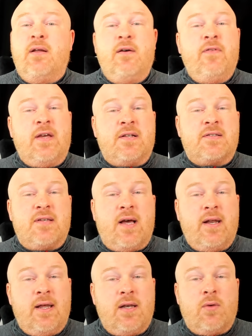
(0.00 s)
of
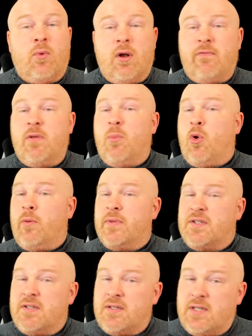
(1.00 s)
insight into one of the more
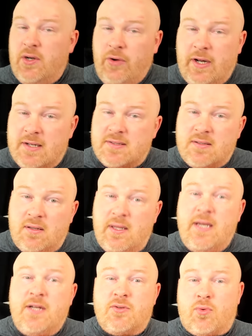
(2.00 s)
mysterious
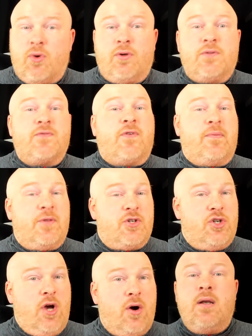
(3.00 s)
leaked roles from the
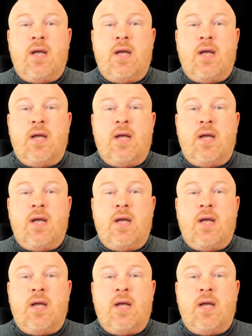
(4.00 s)
show.